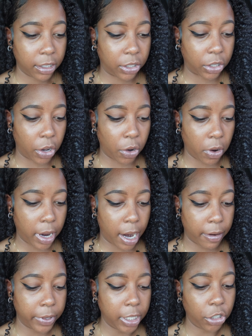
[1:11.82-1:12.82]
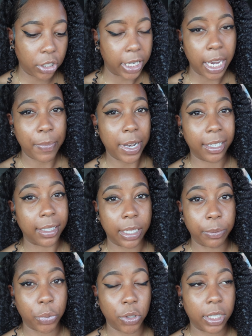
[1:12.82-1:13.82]
So I'm really just keeping it
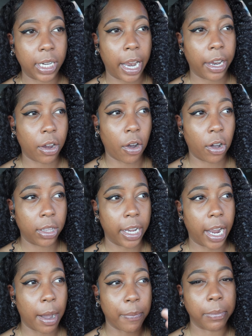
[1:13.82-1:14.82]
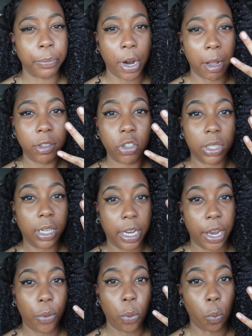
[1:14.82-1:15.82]
simple today, y'all. Like, I'm probably just gonna
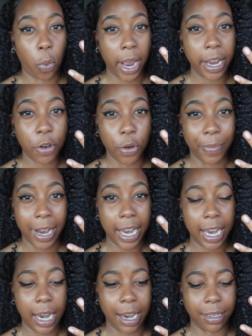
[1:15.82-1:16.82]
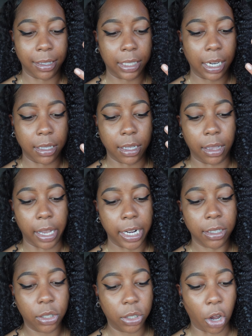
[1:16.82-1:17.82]
get white on my hands and then
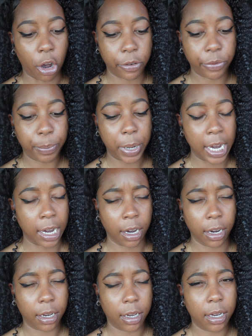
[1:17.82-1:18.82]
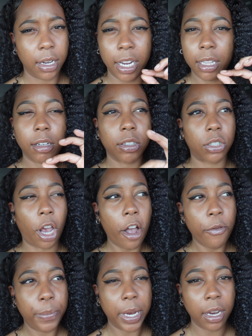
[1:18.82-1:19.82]
like soft pink, either
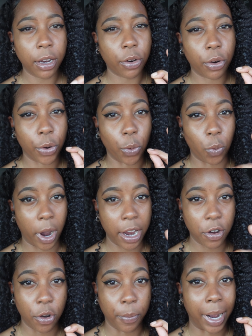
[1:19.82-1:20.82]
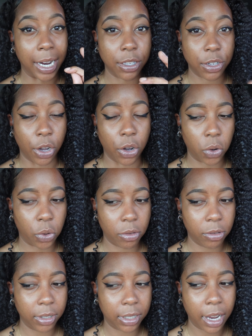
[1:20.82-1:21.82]
soft pink or white on my
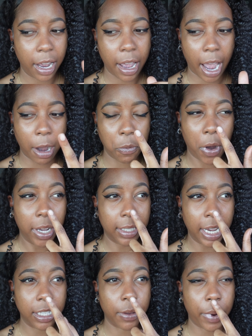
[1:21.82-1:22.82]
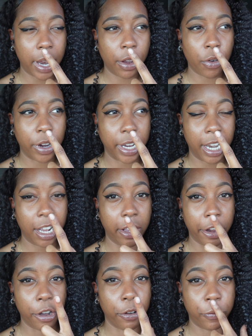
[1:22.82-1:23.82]
toes. I was like debating on getting
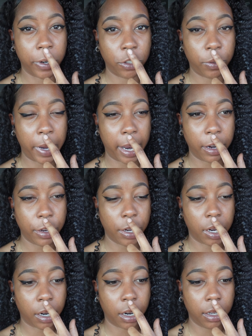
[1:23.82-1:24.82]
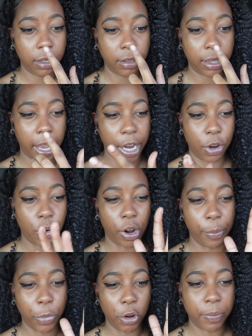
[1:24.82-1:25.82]
like a French manicure like
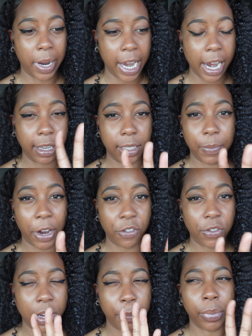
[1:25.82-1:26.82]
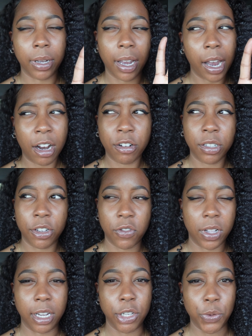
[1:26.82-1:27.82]
on both my hands and my feet, but I don't really
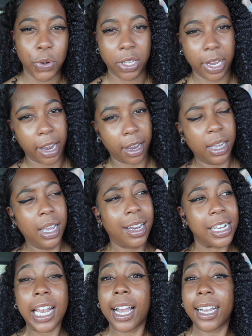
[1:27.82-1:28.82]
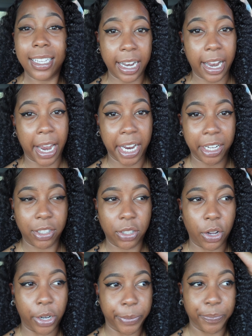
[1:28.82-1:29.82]
feel like doing that, not today.
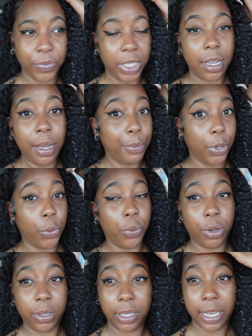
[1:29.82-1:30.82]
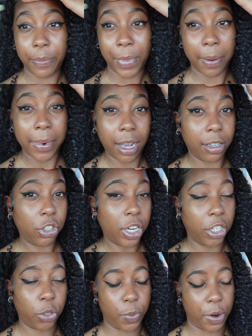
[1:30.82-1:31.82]
So, but we'll see, maybe I'll
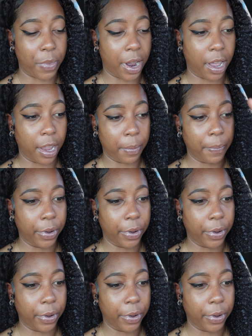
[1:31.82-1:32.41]
change my mind.